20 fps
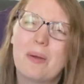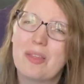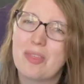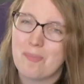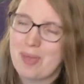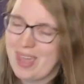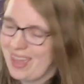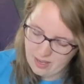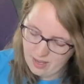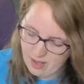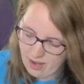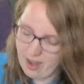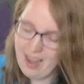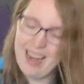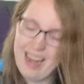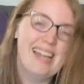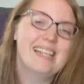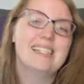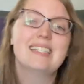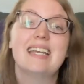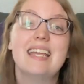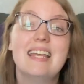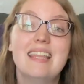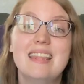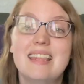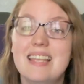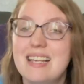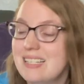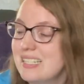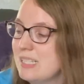with me. All right,
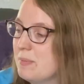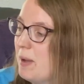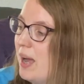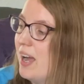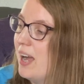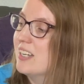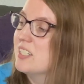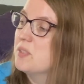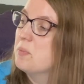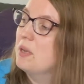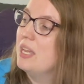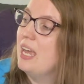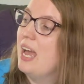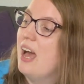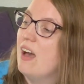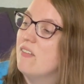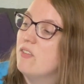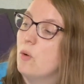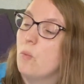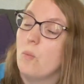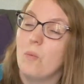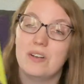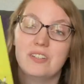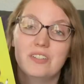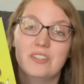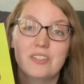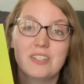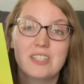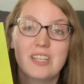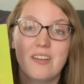in this box, we have
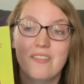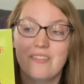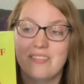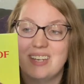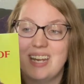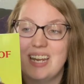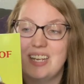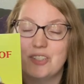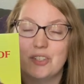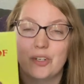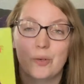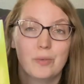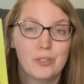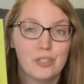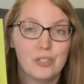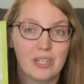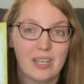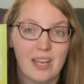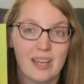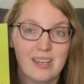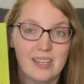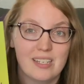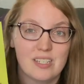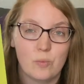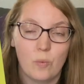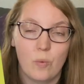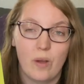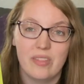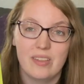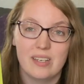Wonders of Nature, which again
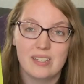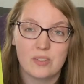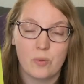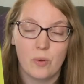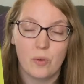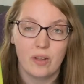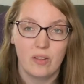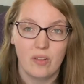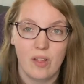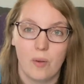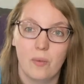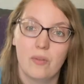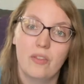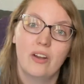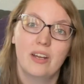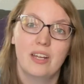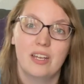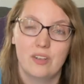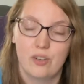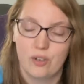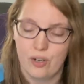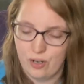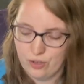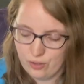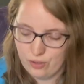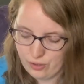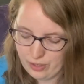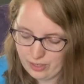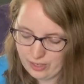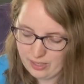is one that's going along with our
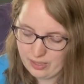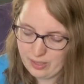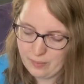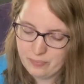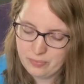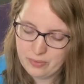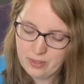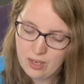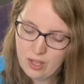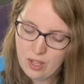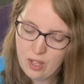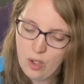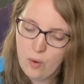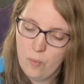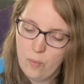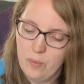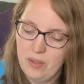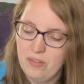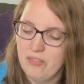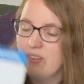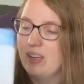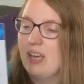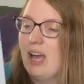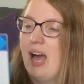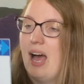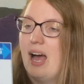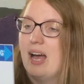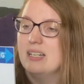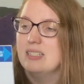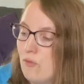kindergarten curriculum. We've
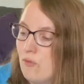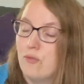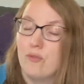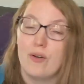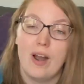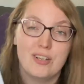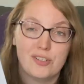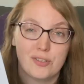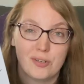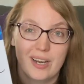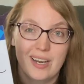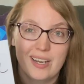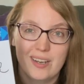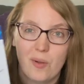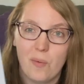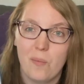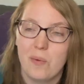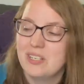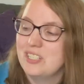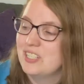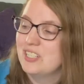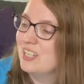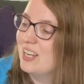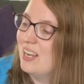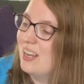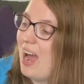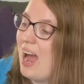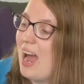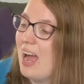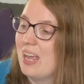got Fredrick, which
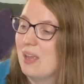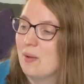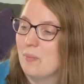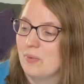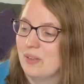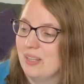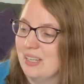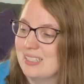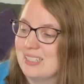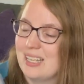I am really